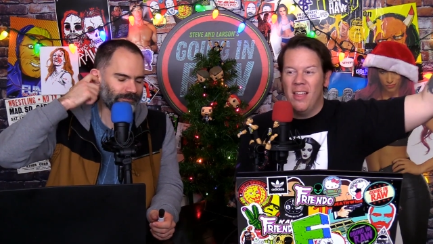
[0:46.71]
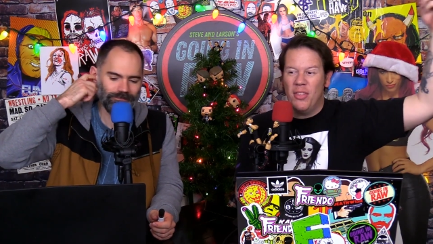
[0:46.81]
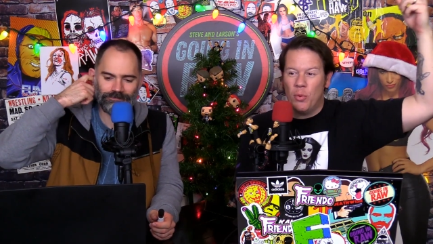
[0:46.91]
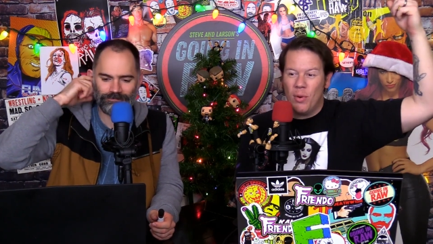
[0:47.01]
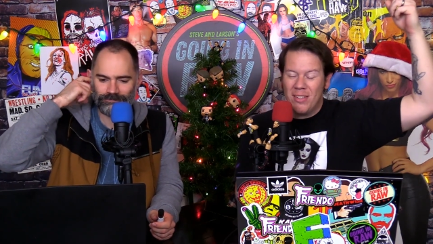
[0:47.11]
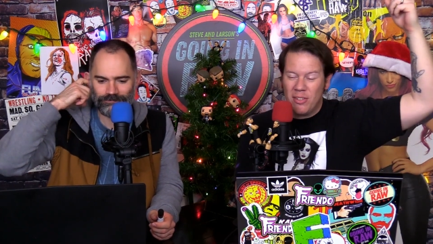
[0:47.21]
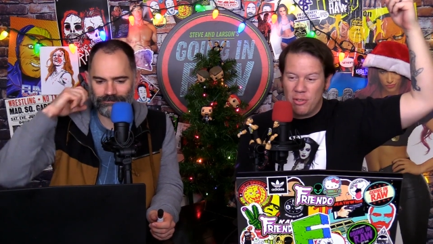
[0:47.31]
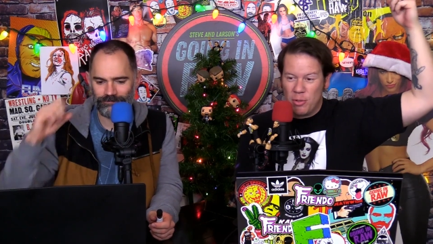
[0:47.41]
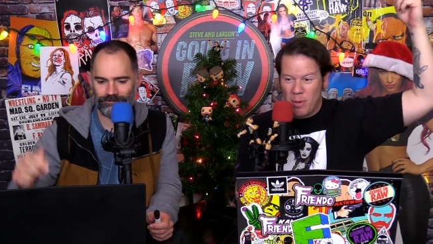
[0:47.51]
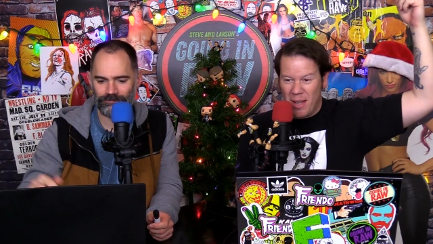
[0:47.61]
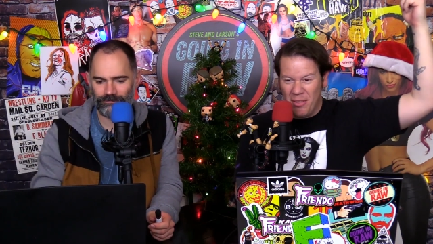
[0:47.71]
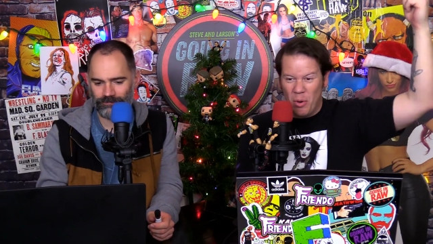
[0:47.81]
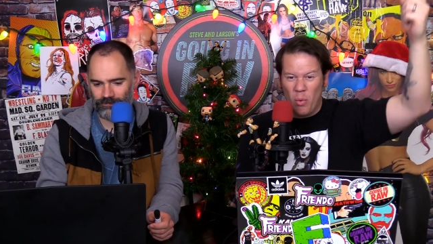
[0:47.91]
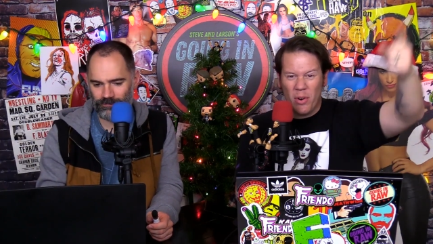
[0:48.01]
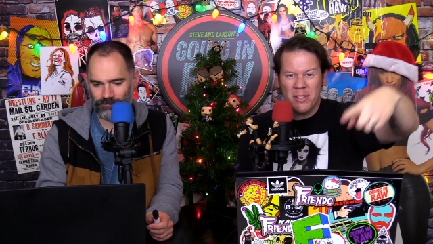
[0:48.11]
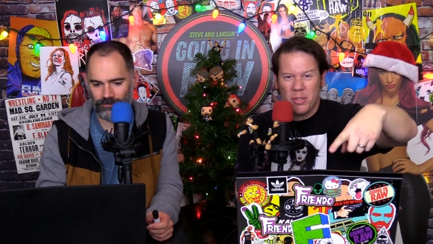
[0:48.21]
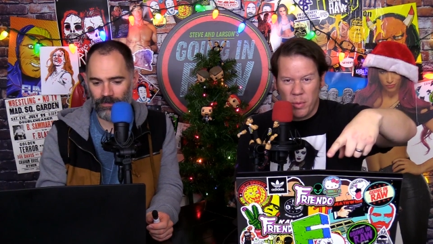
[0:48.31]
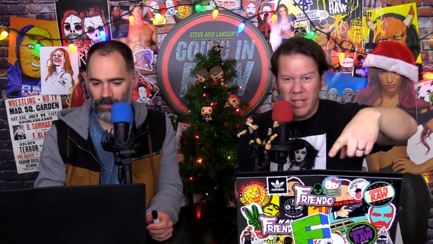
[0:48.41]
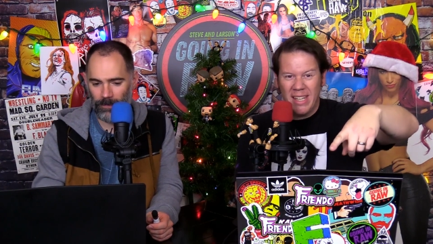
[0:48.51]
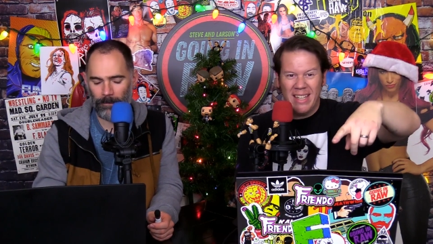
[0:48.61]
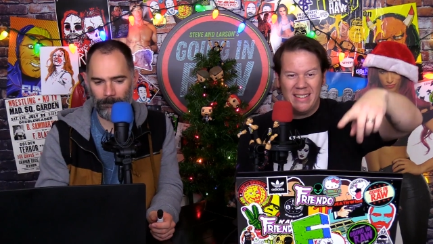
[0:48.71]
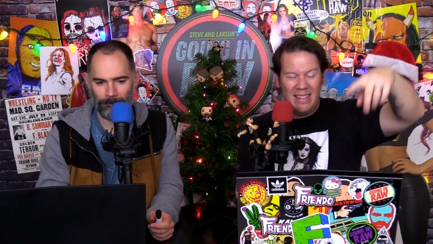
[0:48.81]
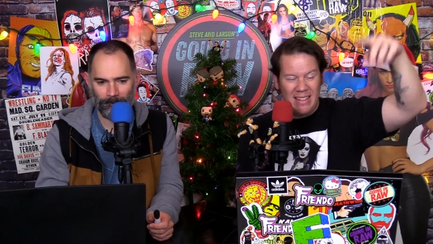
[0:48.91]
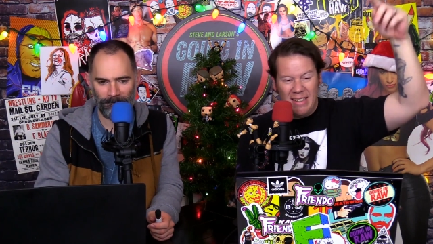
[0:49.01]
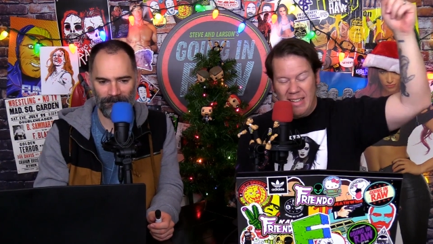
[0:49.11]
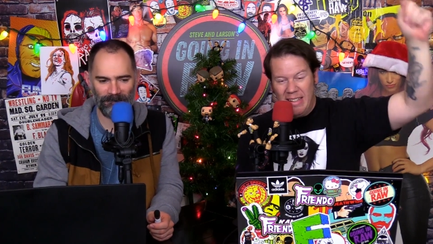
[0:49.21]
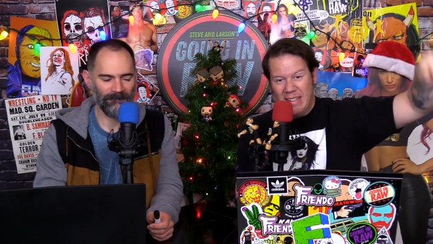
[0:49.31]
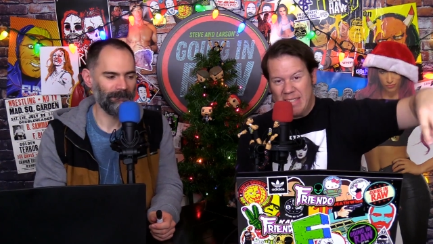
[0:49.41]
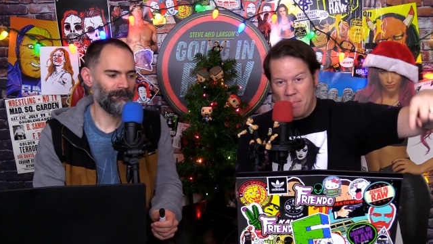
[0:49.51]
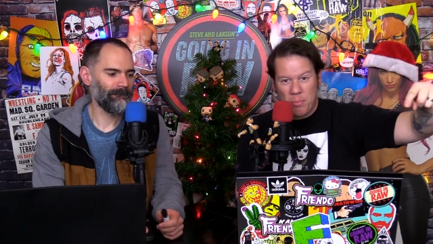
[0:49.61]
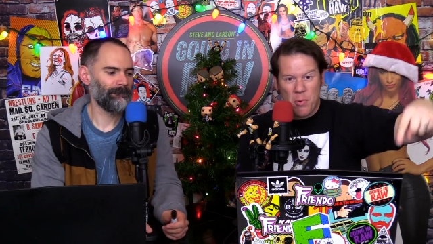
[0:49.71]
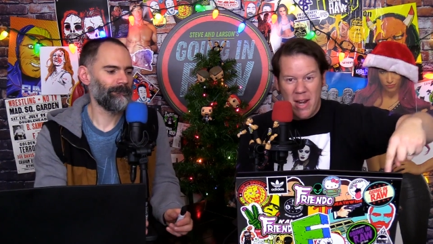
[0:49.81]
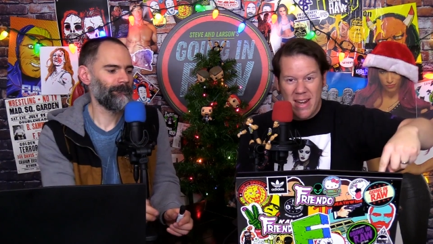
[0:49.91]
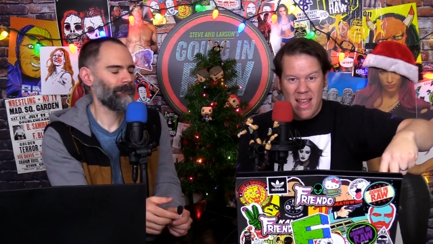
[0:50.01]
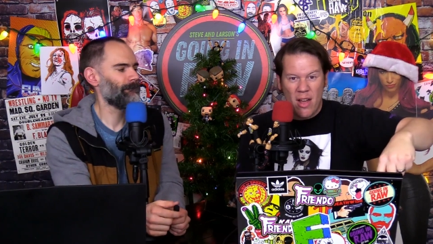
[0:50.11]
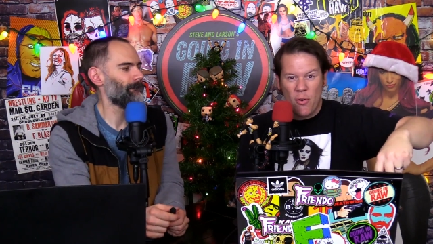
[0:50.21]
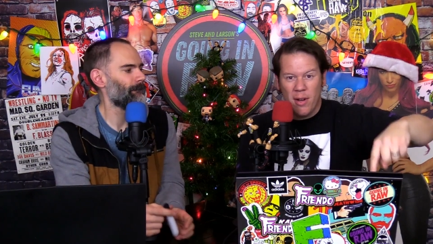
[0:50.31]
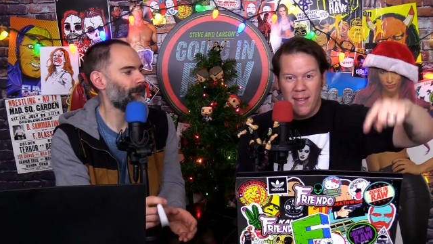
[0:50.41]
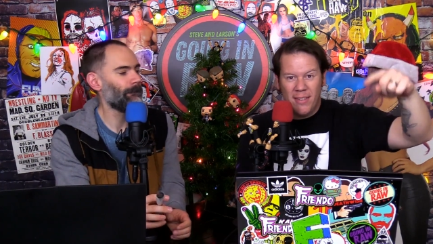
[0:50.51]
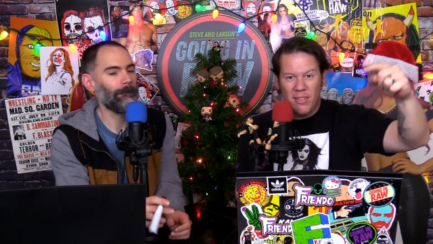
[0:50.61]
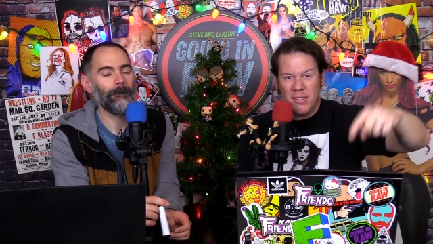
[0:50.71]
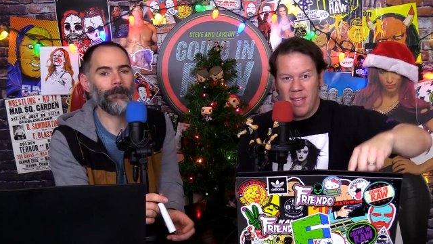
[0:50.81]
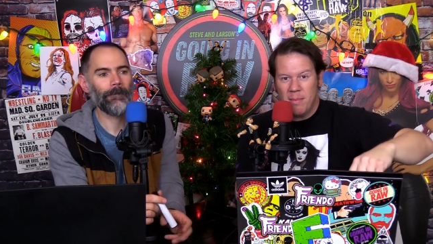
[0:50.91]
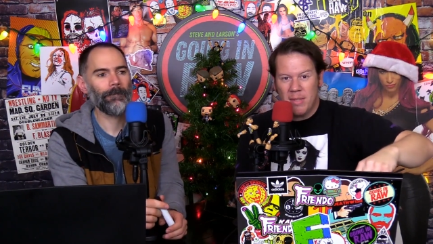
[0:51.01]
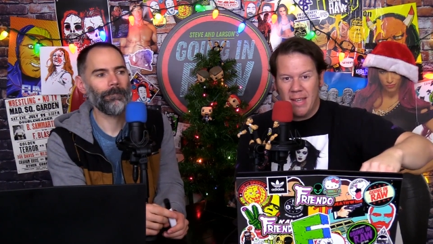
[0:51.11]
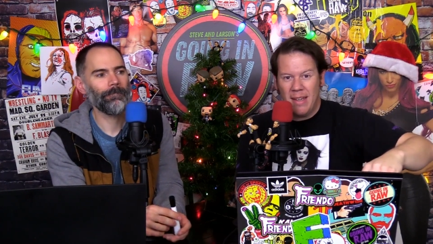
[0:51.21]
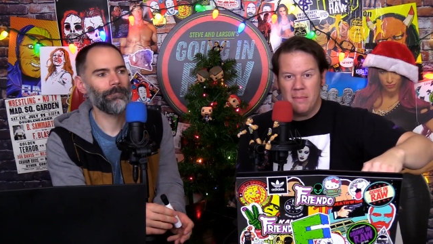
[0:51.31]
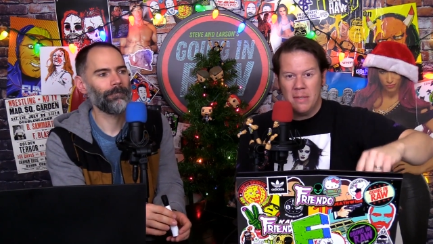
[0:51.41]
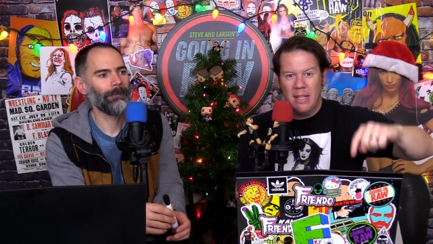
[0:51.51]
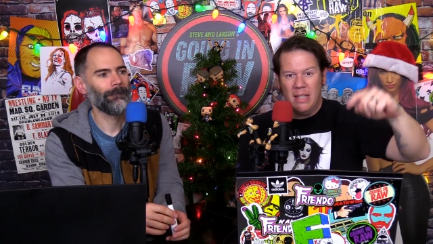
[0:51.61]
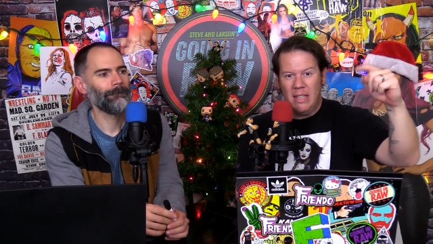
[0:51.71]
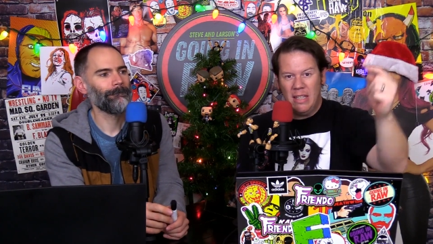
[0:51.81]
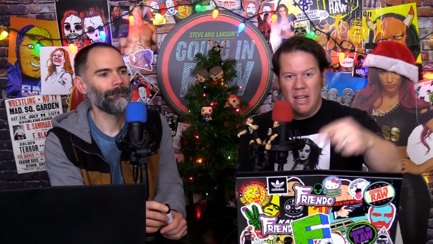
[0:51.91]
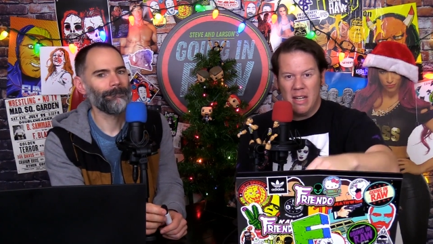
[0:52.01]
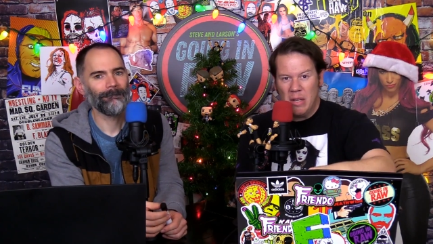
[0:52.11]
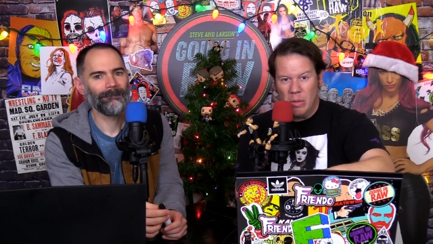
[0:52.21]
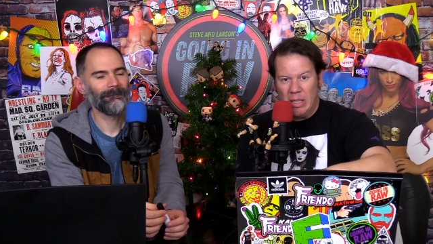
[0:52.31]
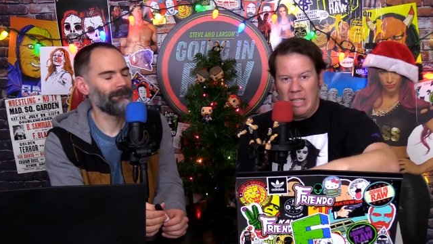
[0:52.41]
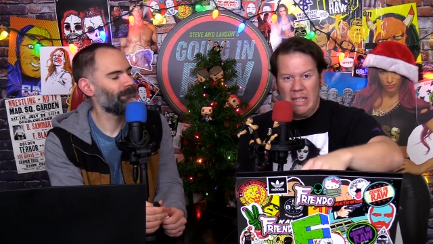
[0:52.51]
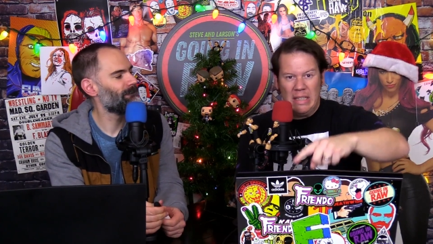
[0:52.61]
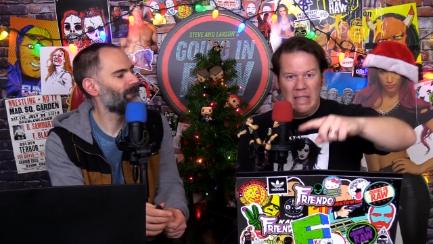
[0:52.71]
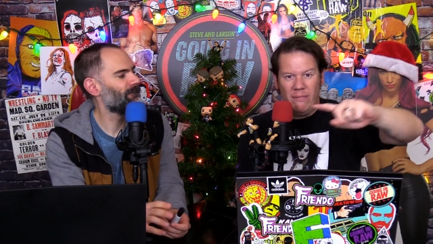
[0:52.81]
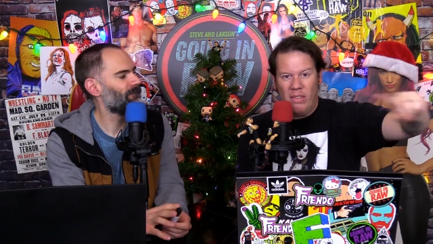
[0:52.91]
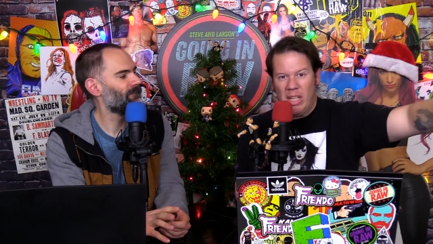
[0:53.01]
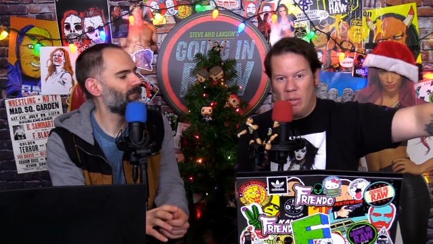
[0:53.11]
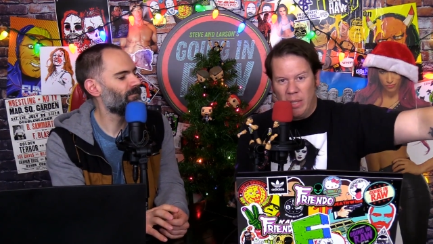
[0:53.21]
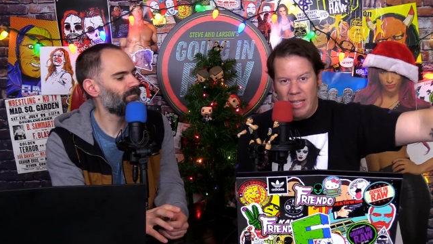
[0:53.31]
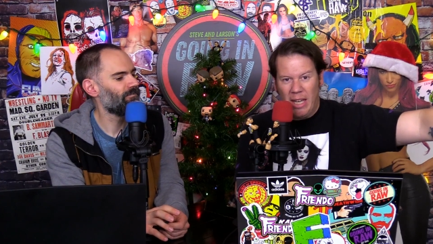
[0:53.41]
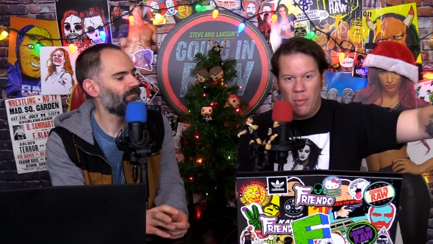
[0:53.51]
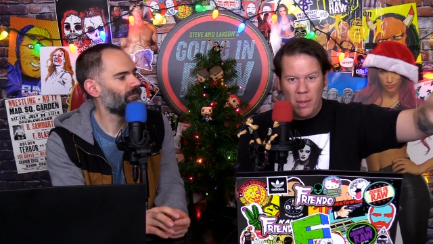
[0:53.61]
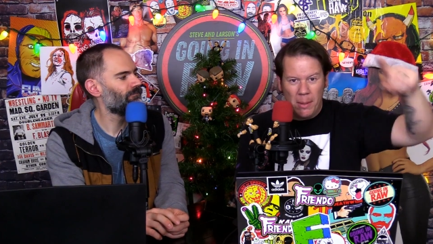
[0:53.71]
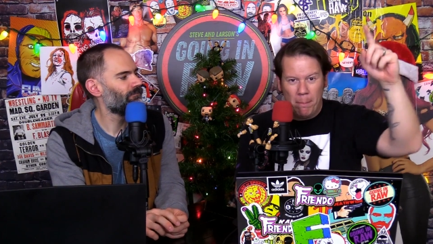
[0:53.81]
Speaker 1: the wrestlers who had the worst twenty eighteen is up right now at the same time in the audio land, in the video land. We're on the